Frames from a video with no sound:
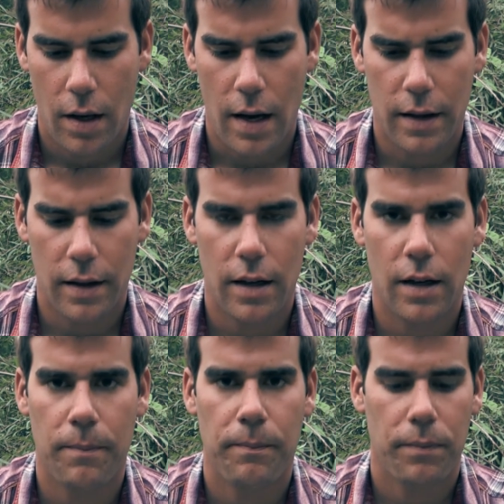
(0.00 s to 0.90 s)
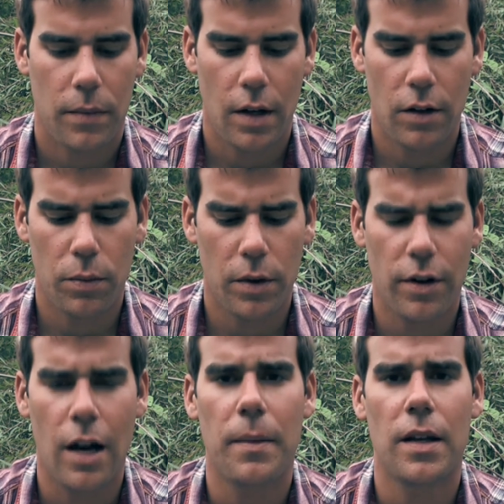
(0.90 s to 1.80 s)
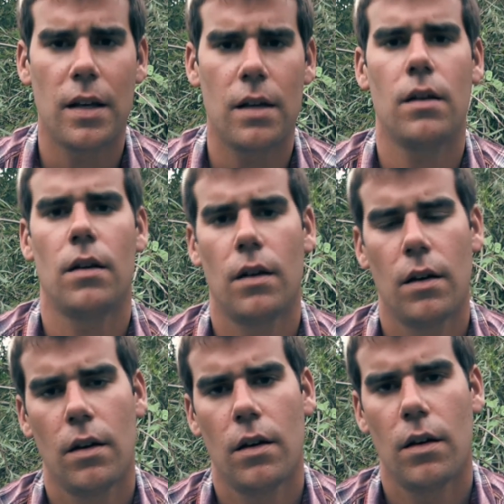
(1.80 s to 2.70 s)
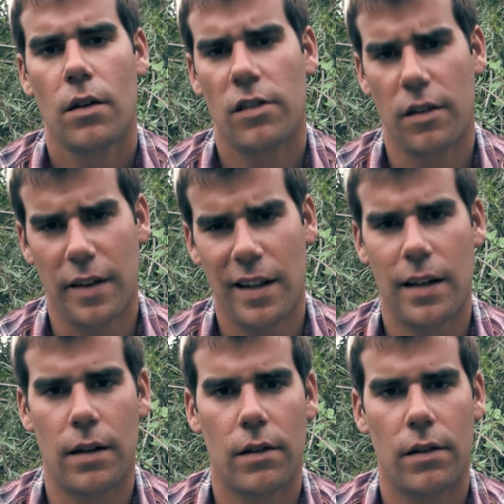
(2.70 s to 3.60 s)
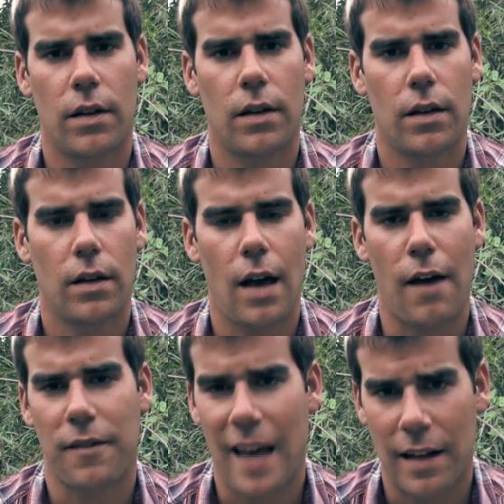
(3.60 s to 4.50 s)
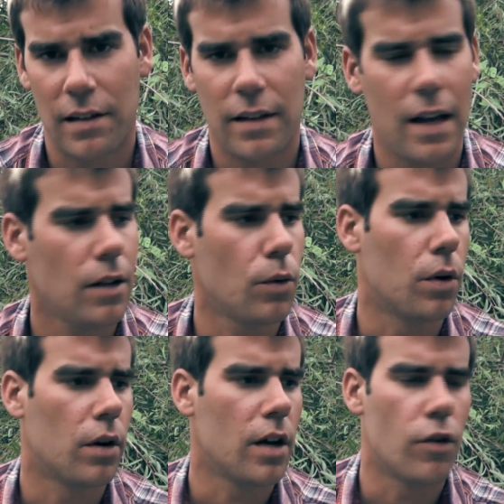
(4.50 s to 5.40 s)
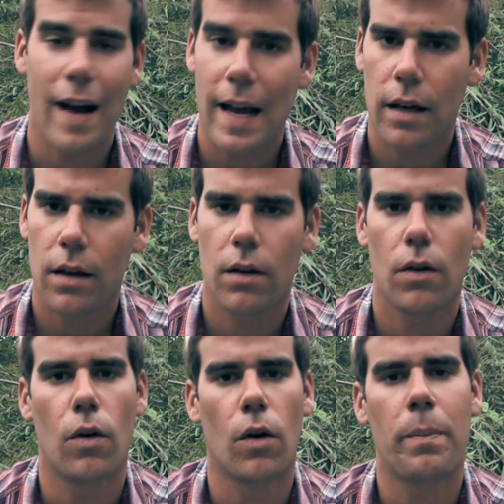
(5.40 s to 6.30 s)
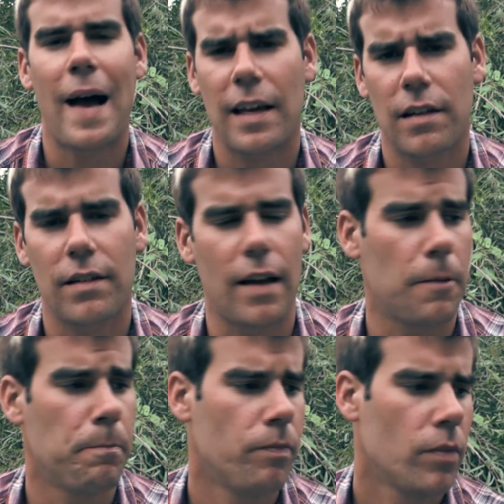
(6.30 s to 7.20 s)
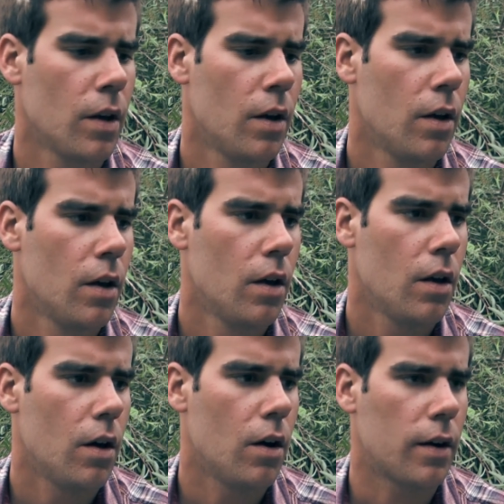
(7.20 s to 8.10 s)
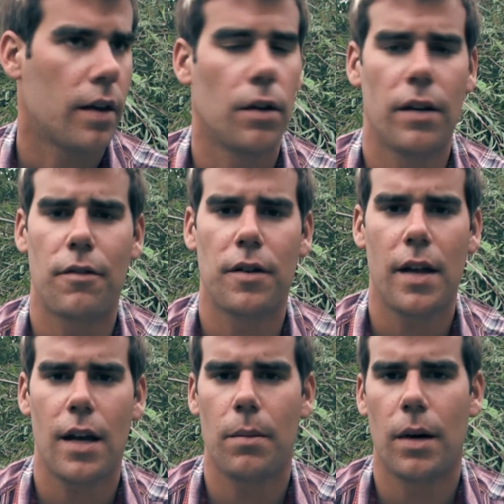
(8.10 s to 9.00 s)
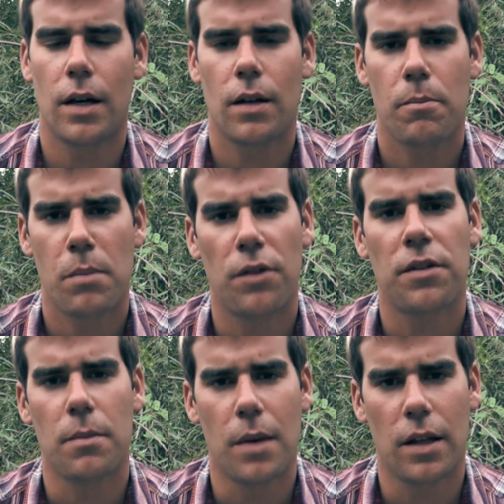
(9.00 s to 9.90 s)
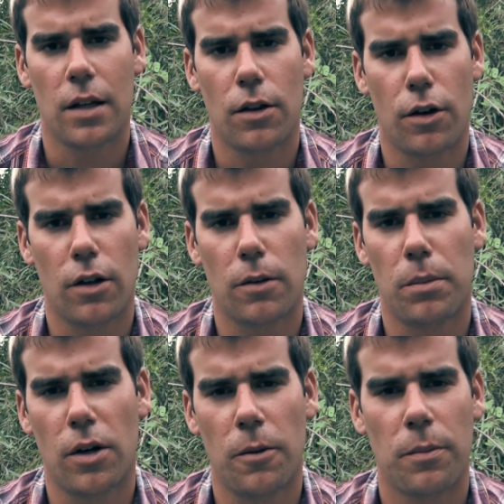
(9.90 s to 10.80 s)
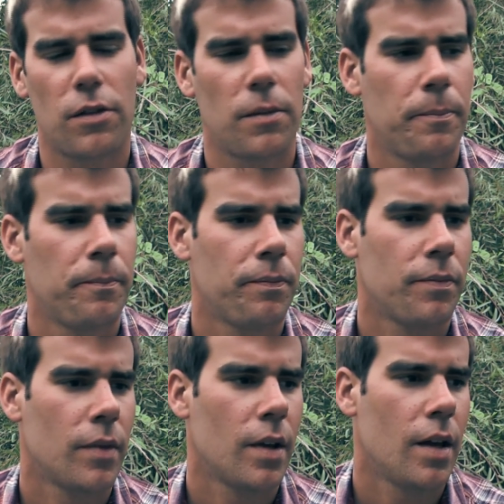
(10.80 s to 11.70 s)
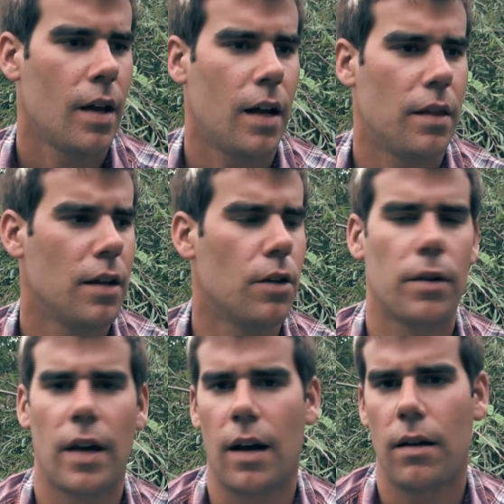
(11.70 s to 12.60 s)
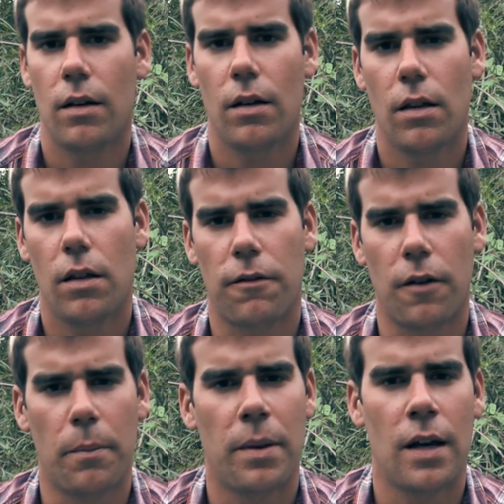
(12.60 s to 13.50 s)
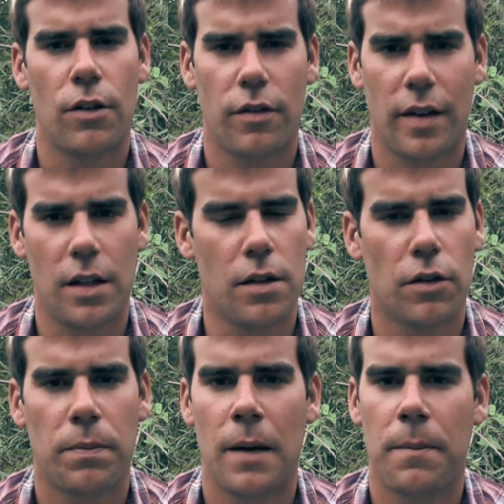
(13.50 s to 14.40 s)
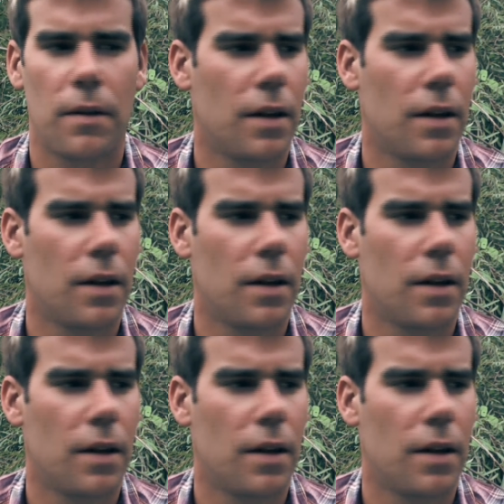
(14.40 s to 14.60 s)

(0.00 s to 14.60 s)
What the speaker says: And I just wonder how many civilians in Afghanistan or Iraq or Pakistan are killed every day by multi-million-dollar bombs, and they don't get the front page of any newspaper.